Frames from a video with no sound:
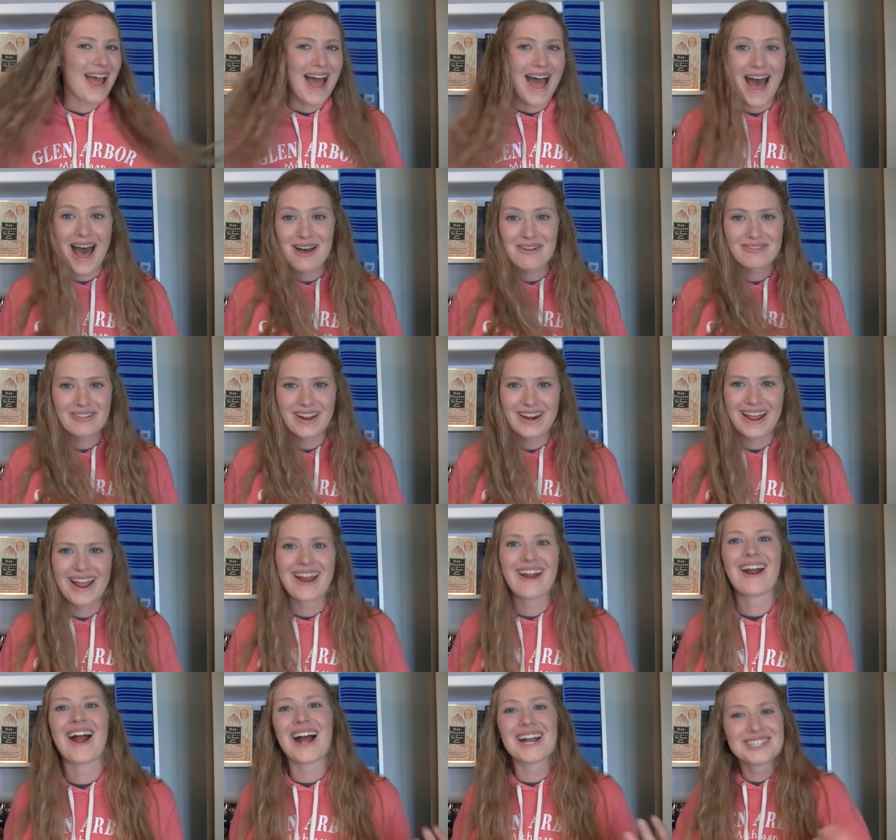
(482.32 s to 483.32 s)
have red
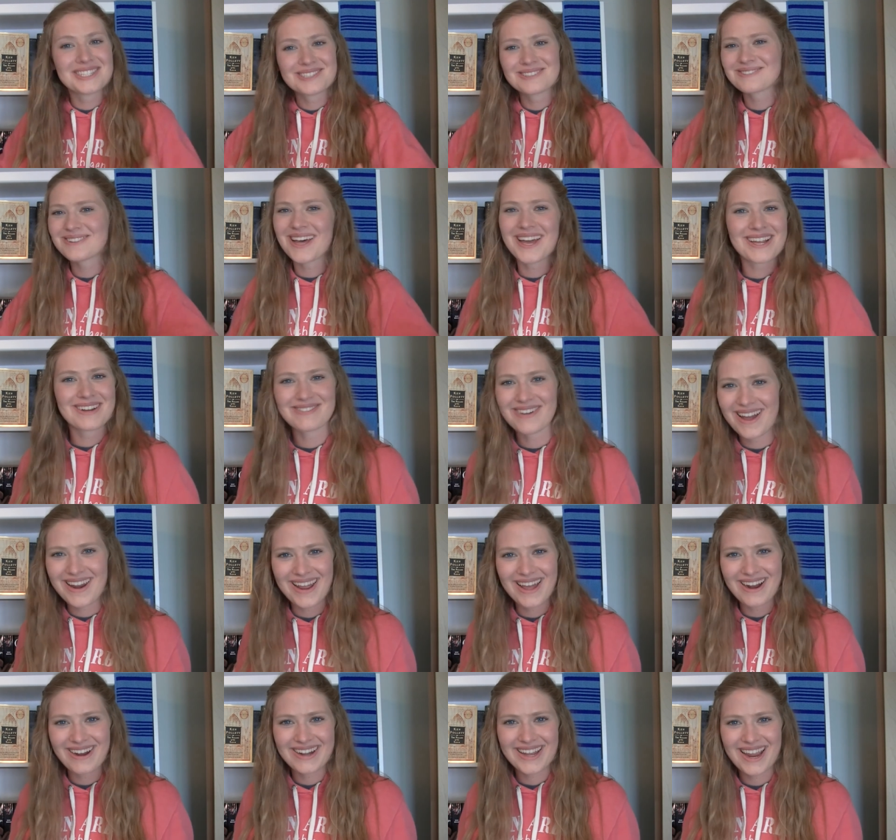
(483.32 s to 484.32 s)
hair, I do like
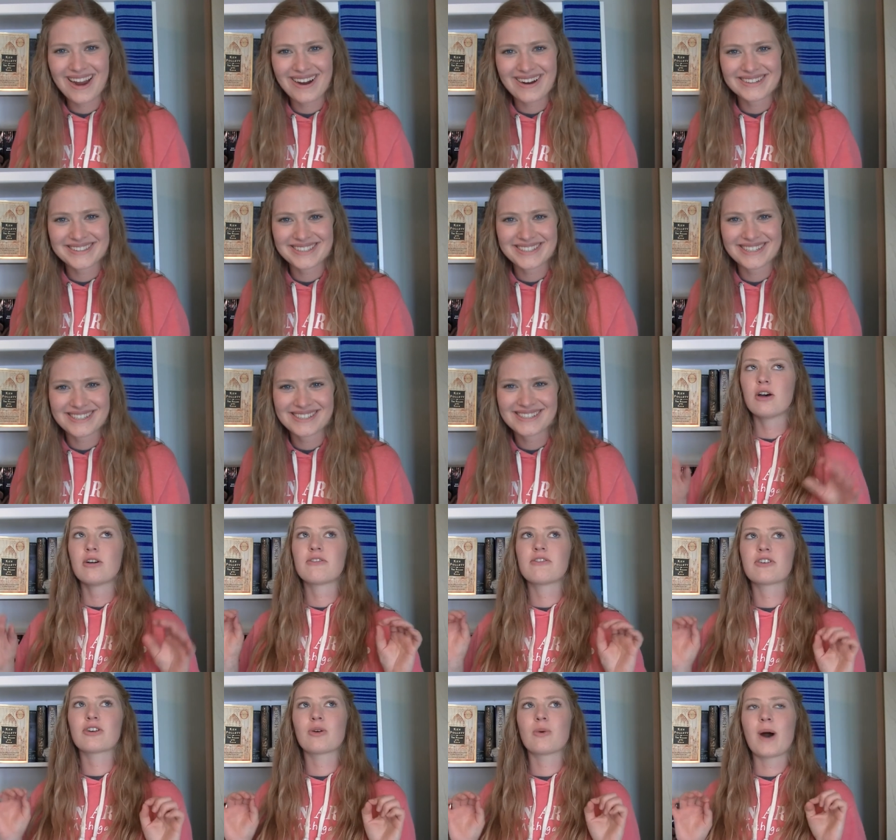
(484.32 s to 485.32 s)
red-haired characters.
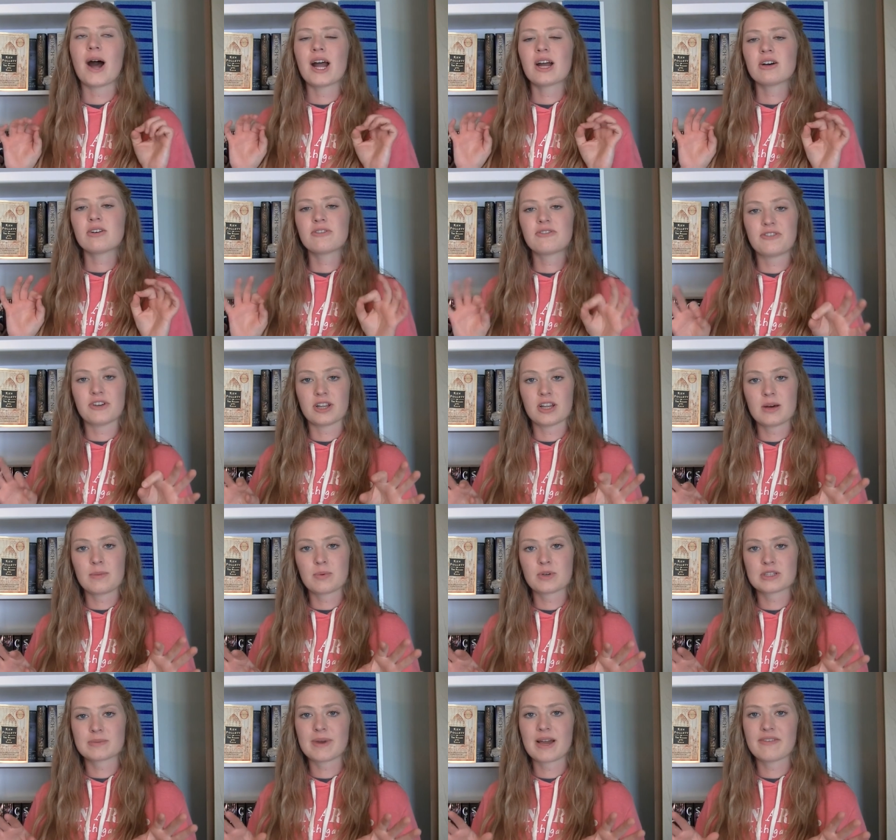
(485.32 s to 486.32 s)
For a while,
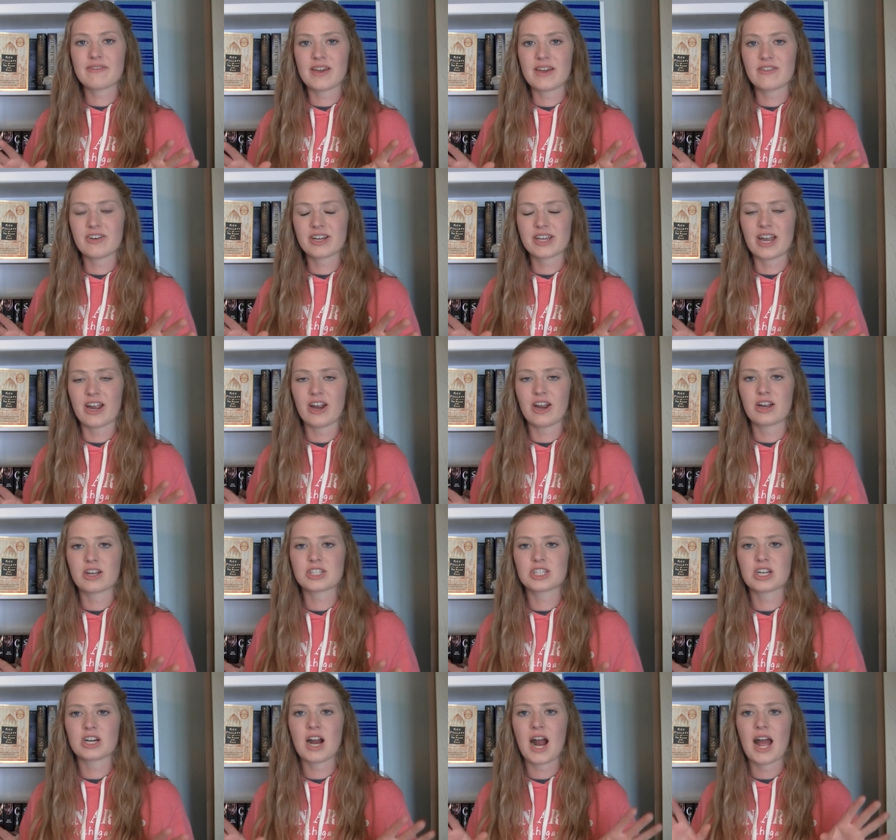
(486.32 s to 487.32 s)
Philip was my favorite
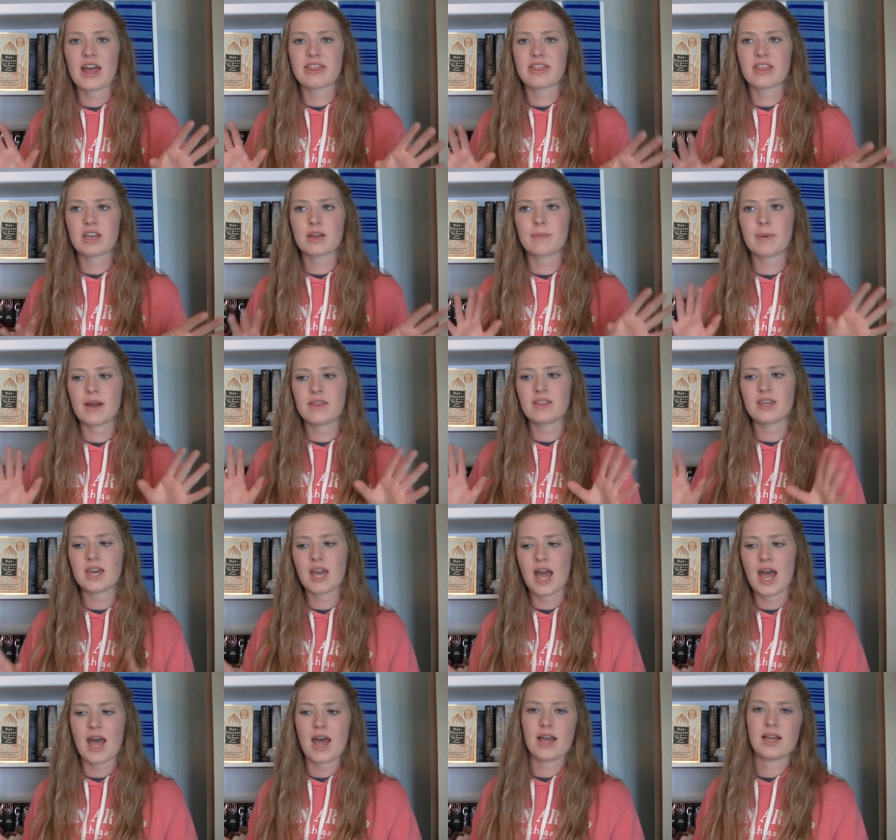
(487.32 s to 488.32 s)
character. I think by
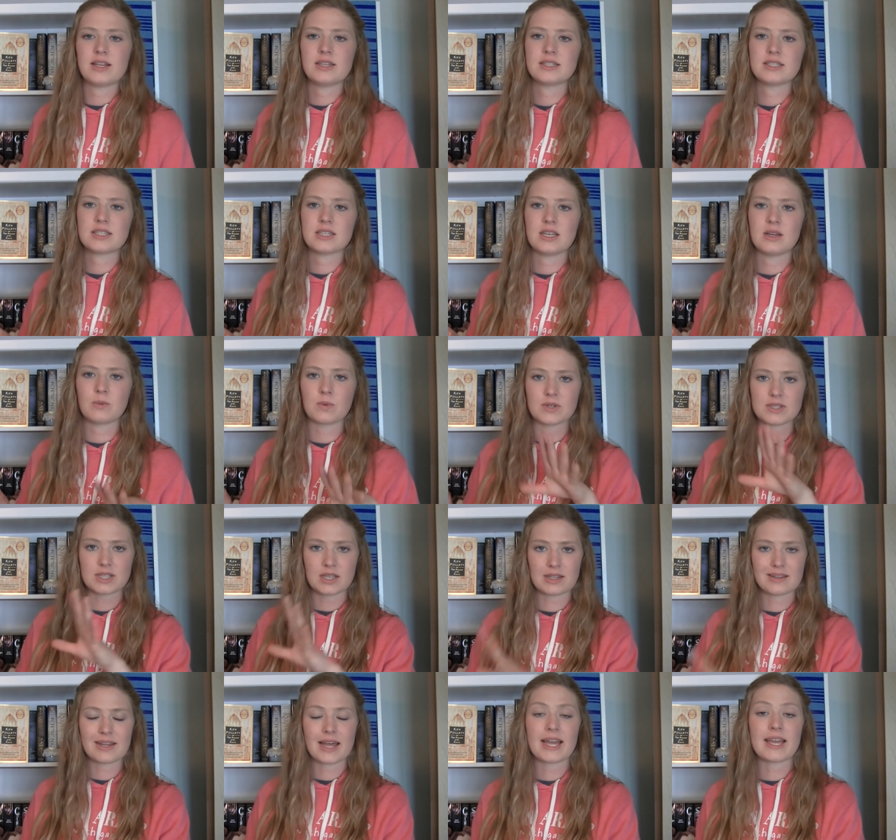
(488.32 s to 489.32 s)
the end, it was
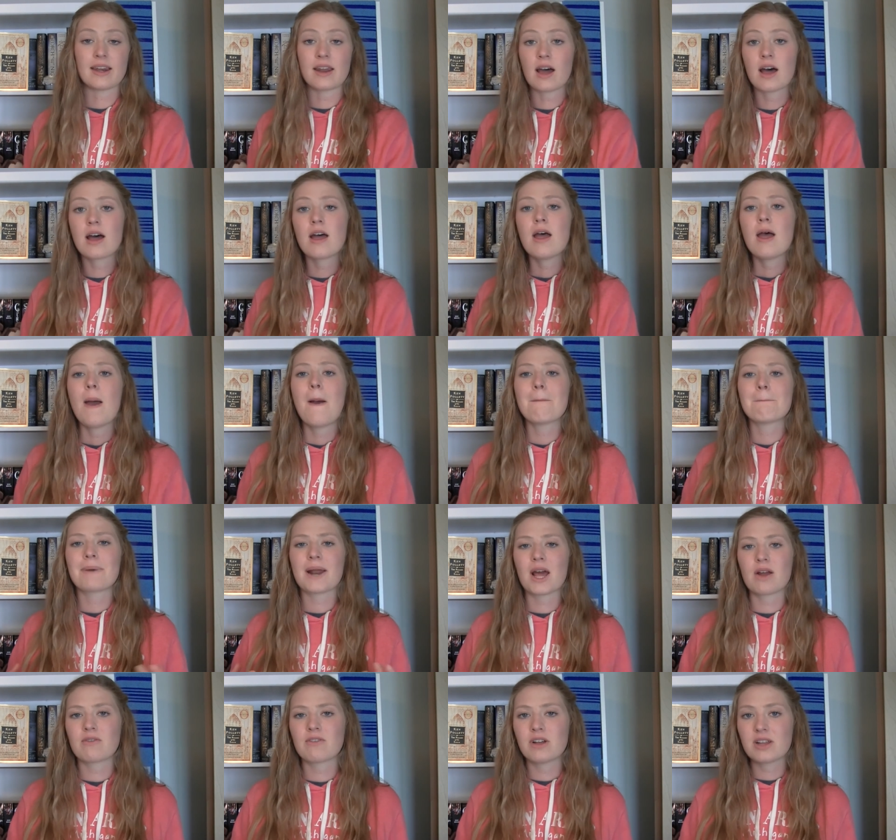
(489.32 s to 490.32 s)
Elena,
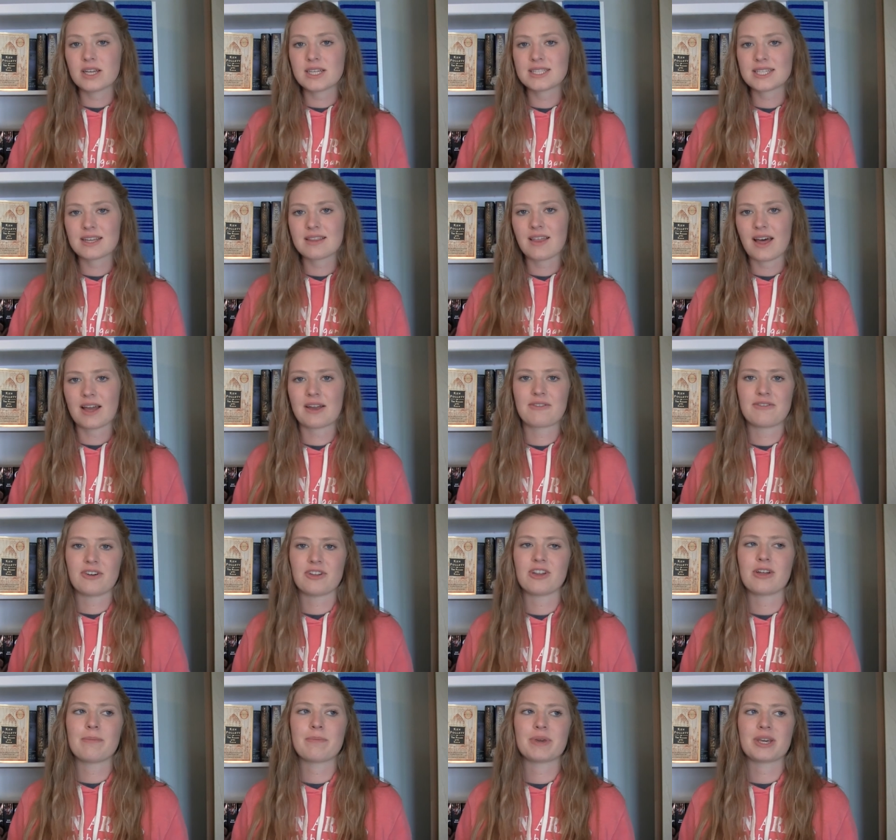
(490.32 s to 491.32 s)
but I really did like
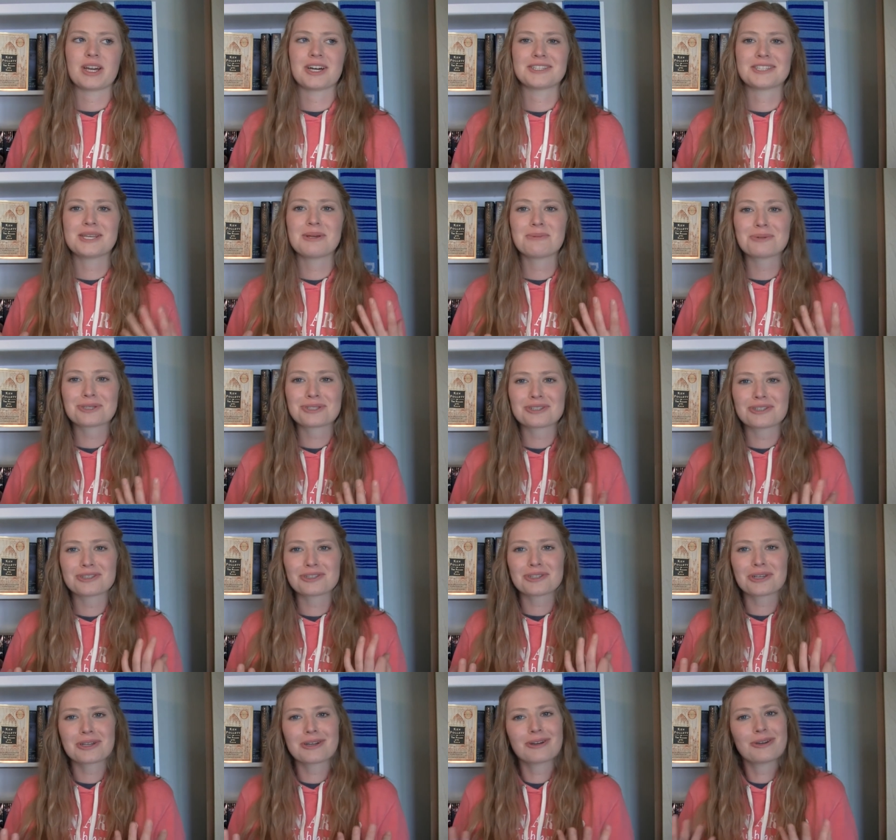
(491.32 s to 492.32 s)
Philip because he was
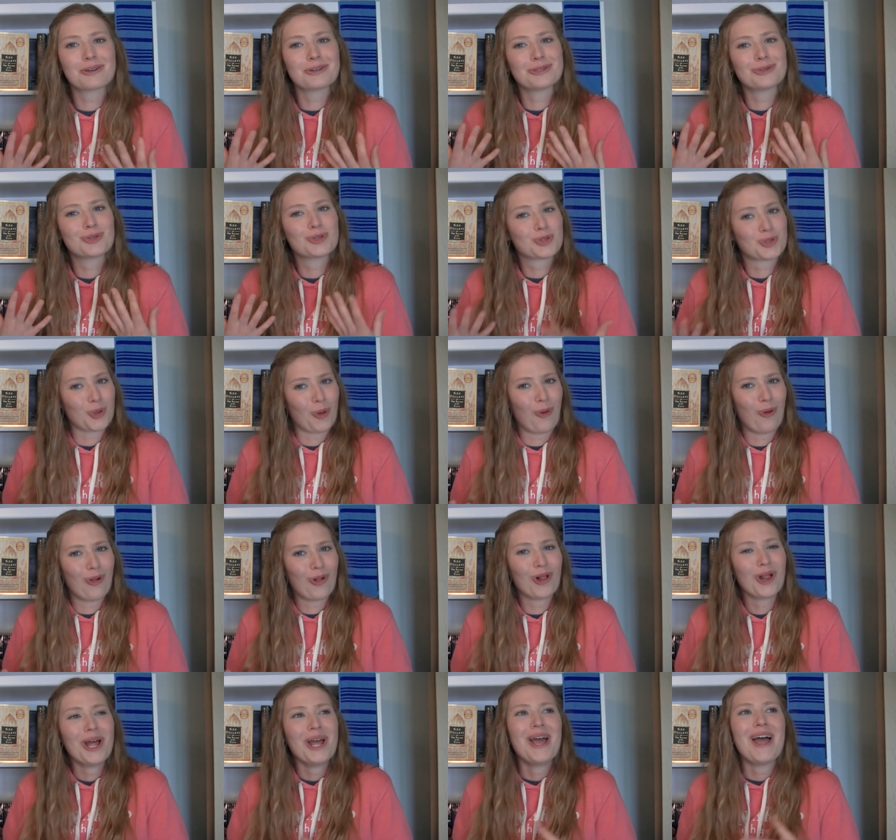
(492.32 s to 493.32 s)
such like a good soul,